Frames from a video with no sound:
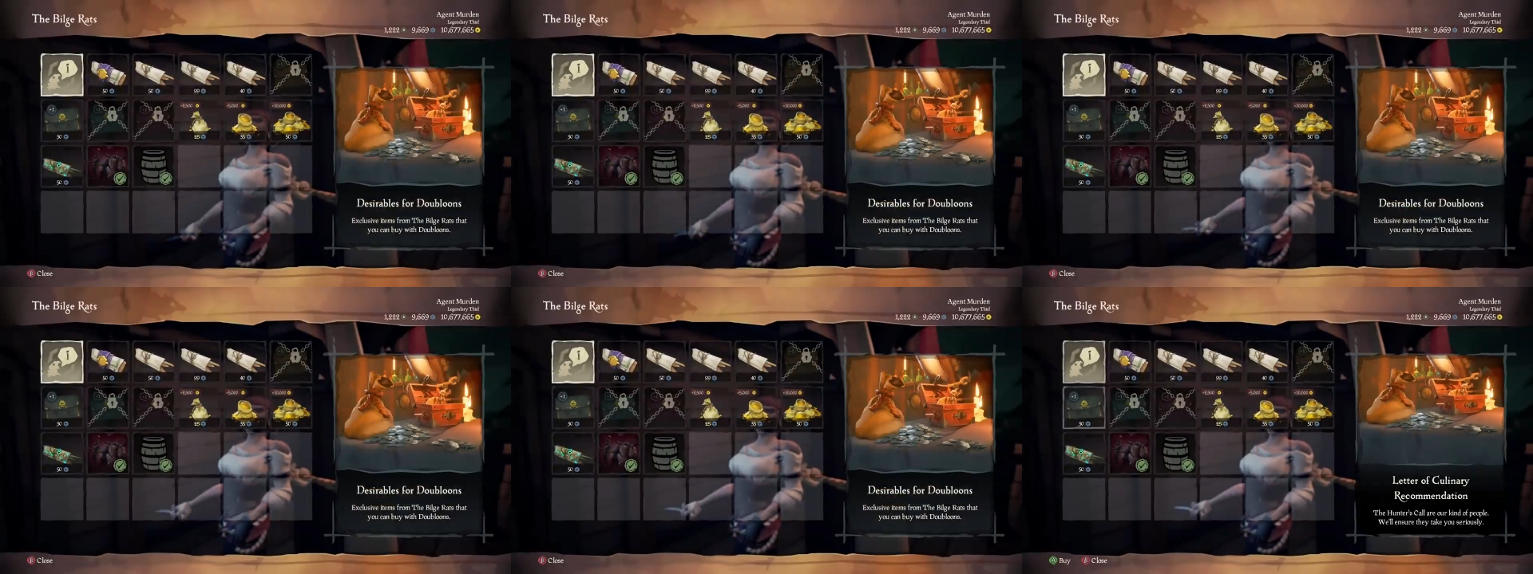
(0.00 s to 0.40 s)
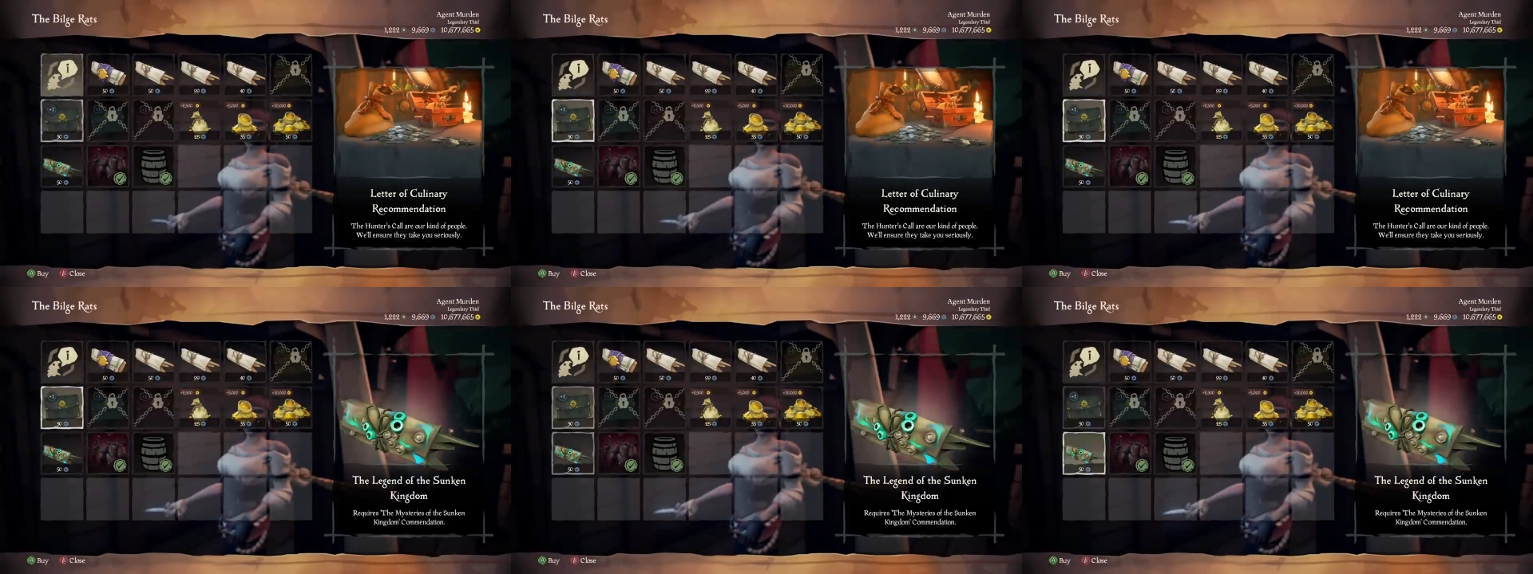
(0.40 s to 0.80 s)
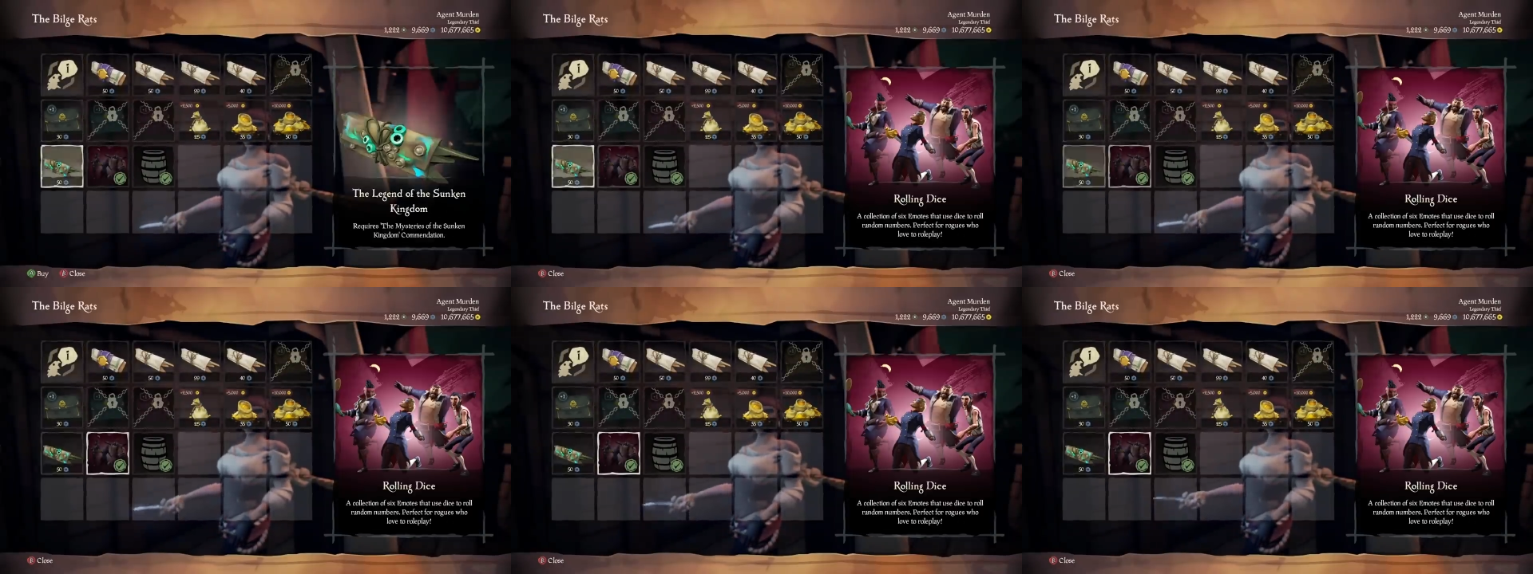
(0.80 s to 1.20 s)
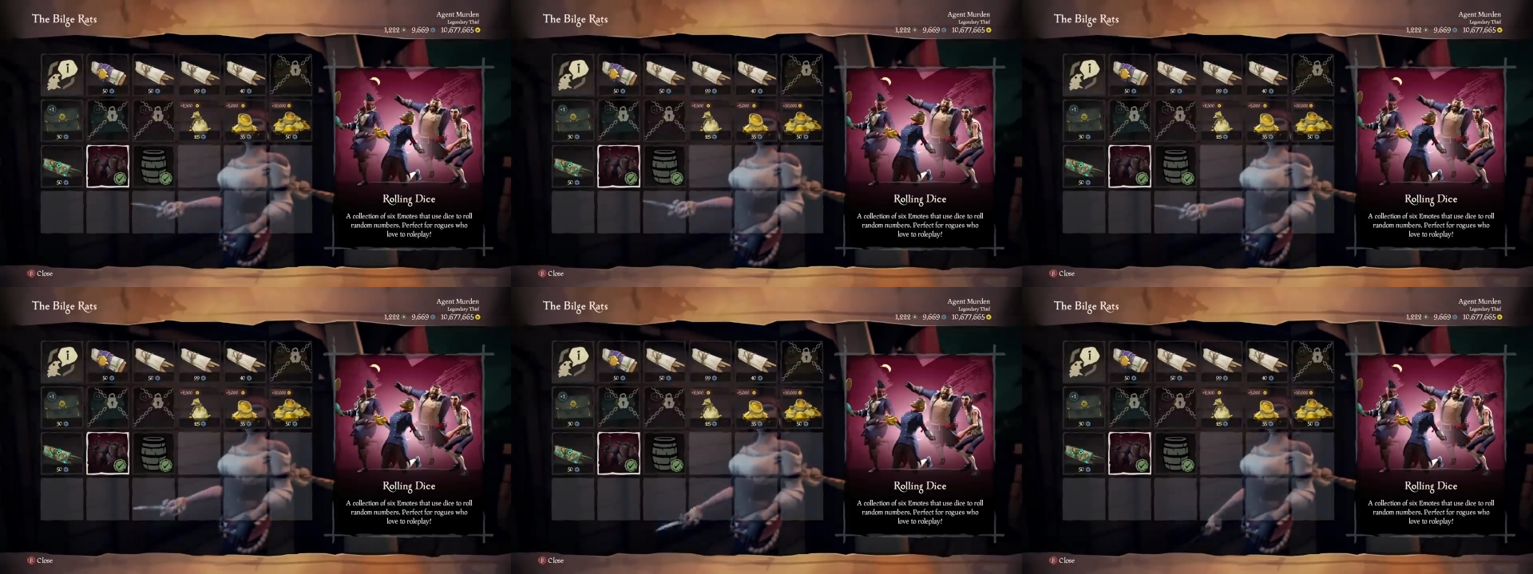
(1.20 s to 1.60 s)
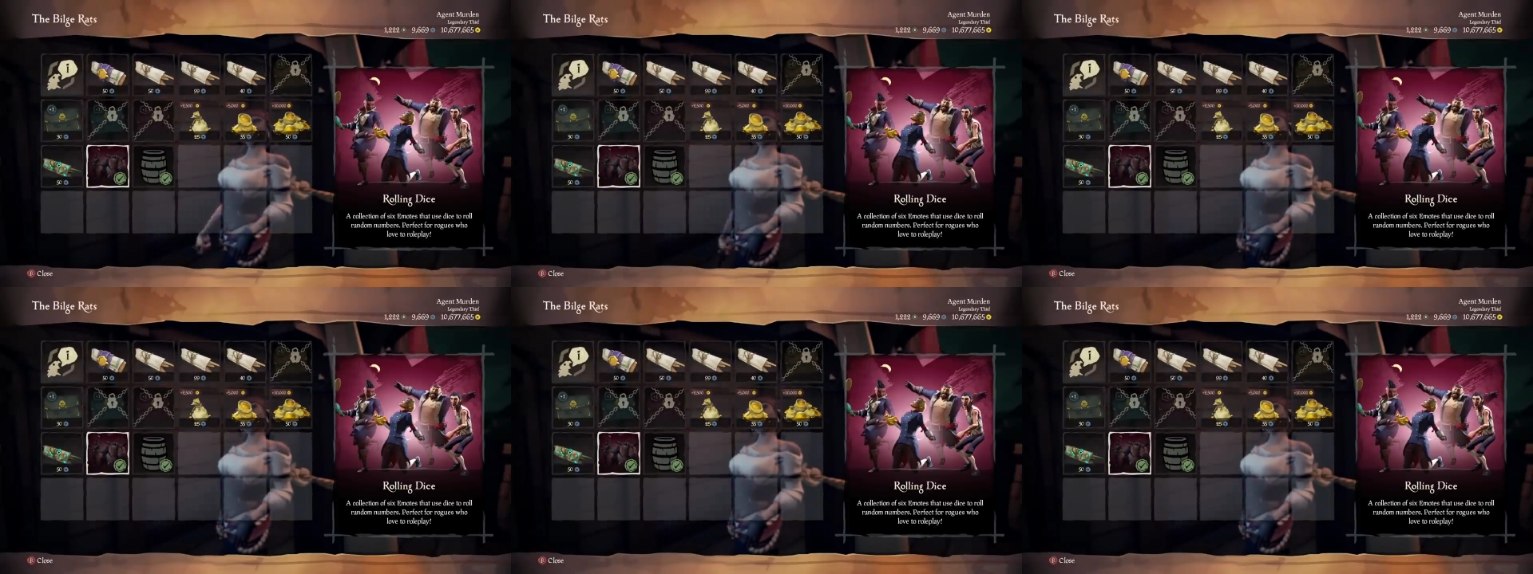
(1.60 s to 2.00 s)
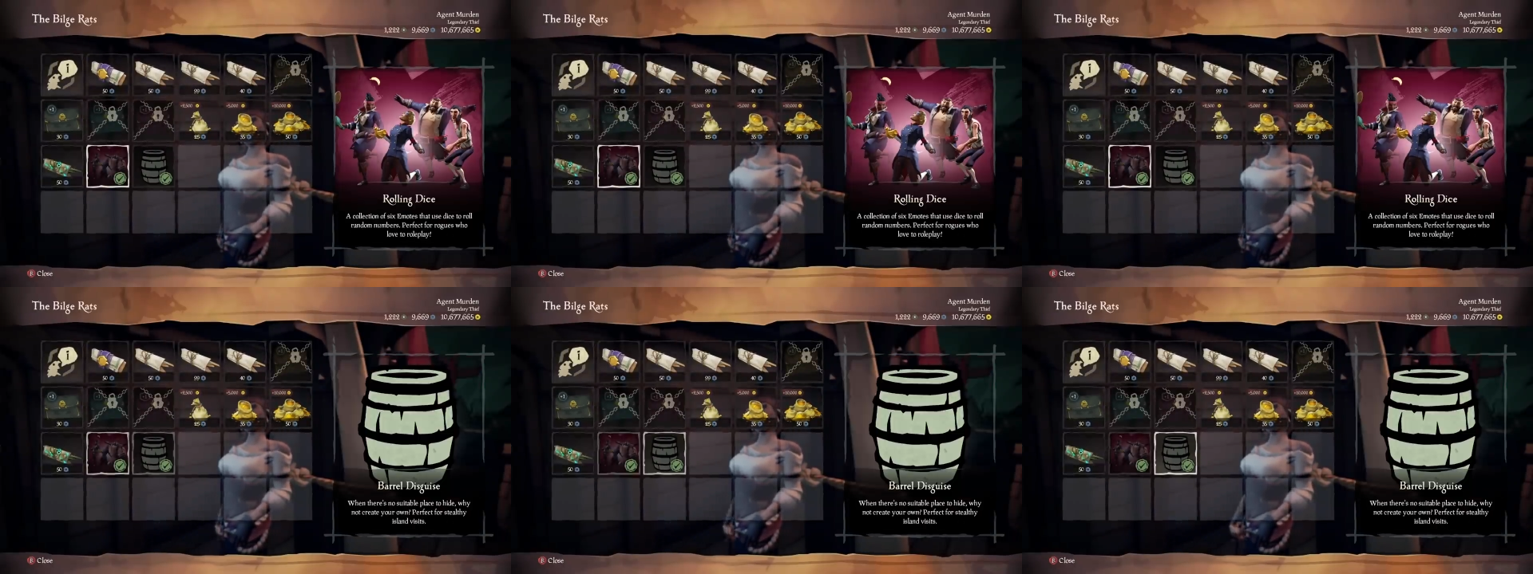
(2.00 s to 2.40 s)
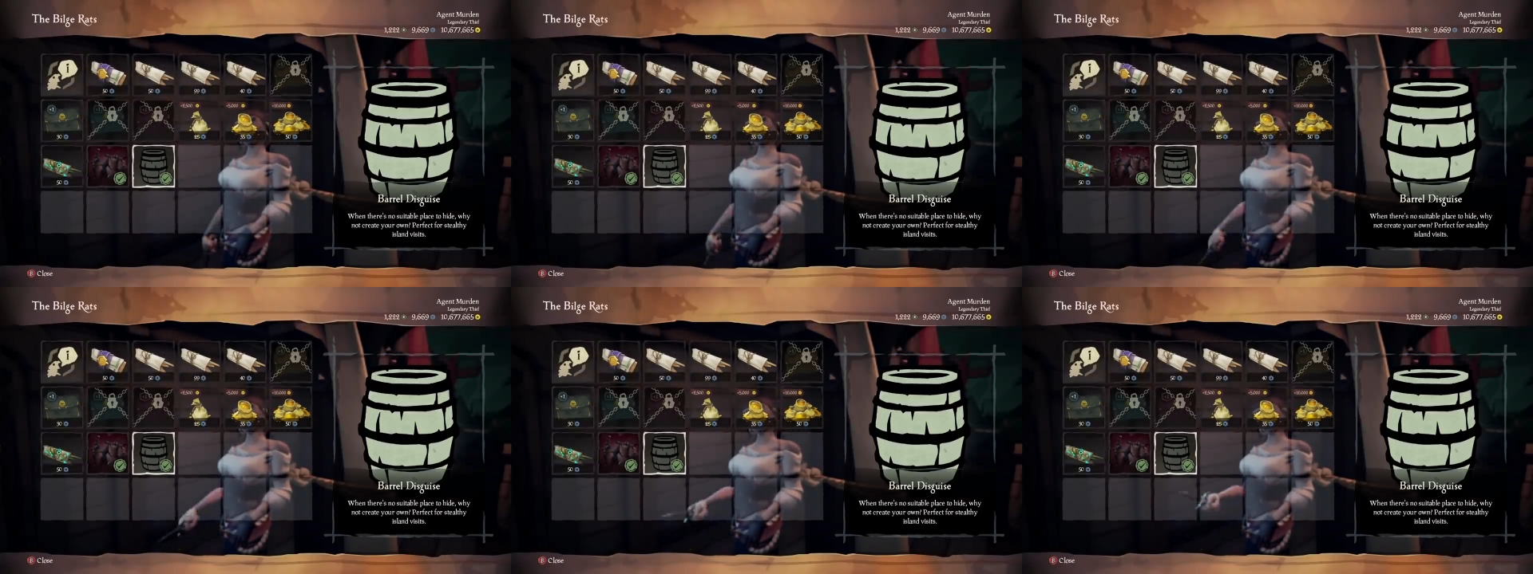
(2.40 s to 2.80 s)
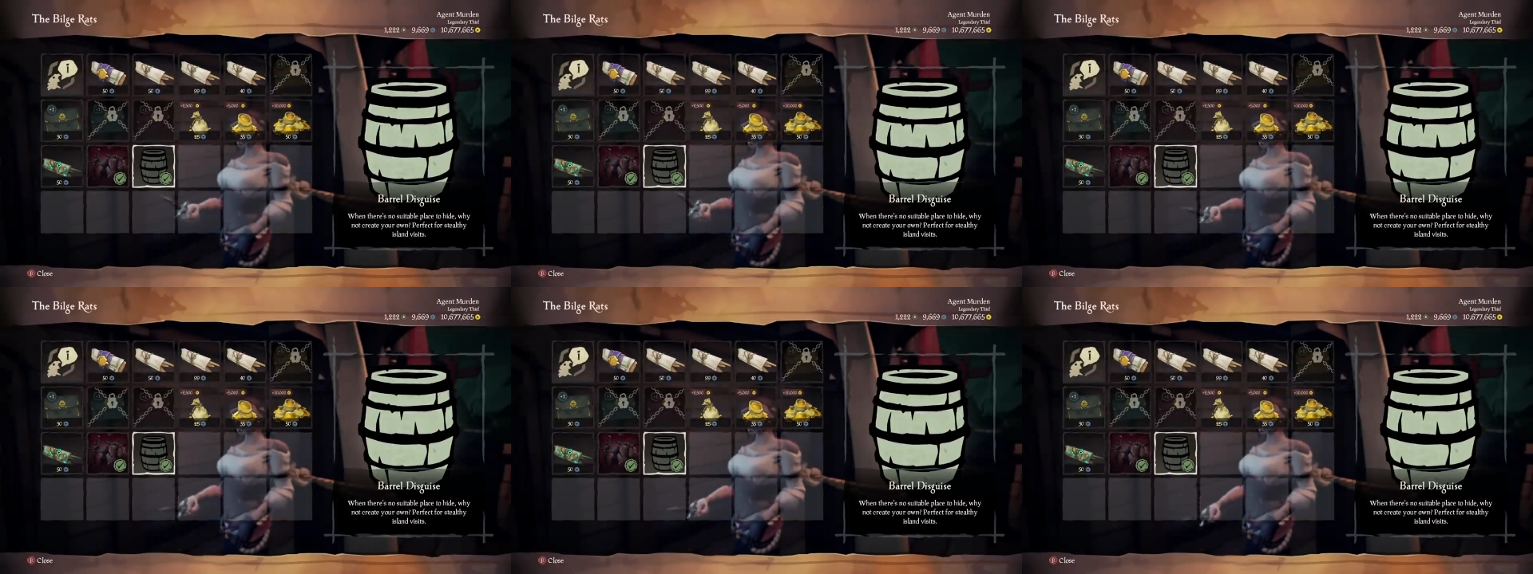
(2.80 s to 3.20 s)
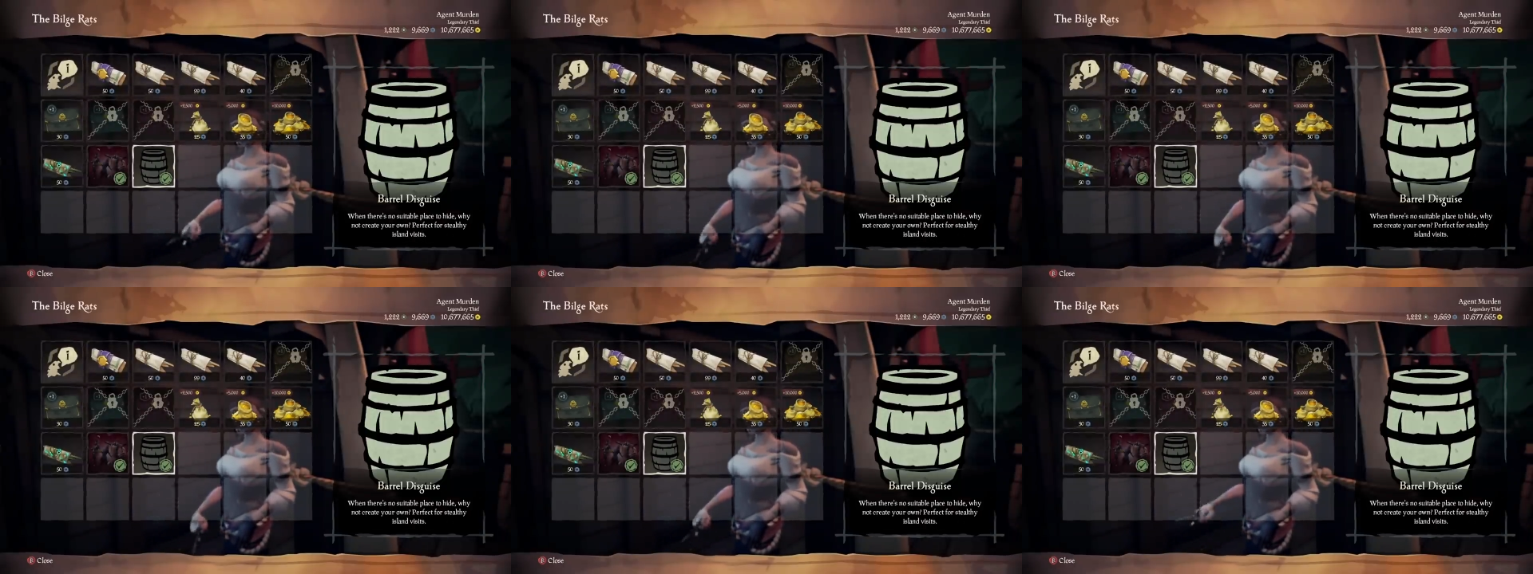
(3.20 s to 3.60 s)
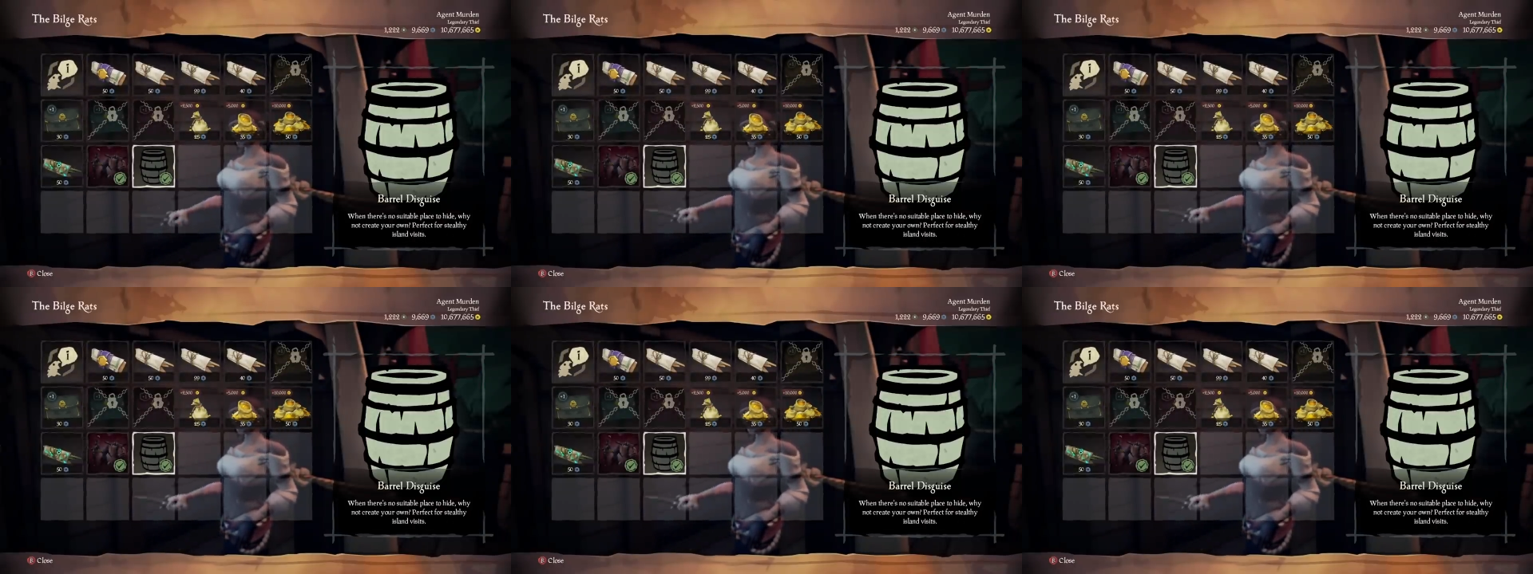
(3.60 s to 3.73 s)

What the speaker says: Nobody's mouth can be seen.